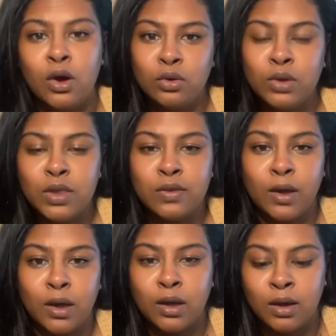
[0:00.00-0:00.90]
only
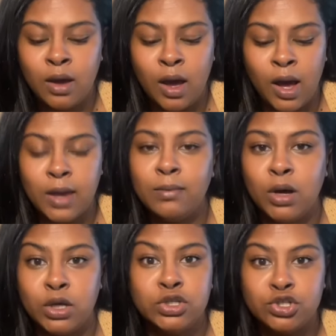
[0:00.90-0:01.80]
thing I am
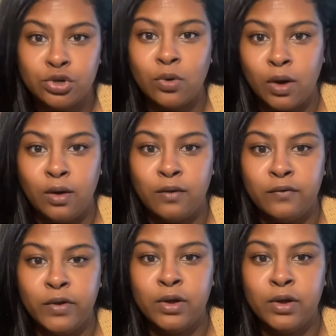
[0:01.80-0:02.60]
unsure of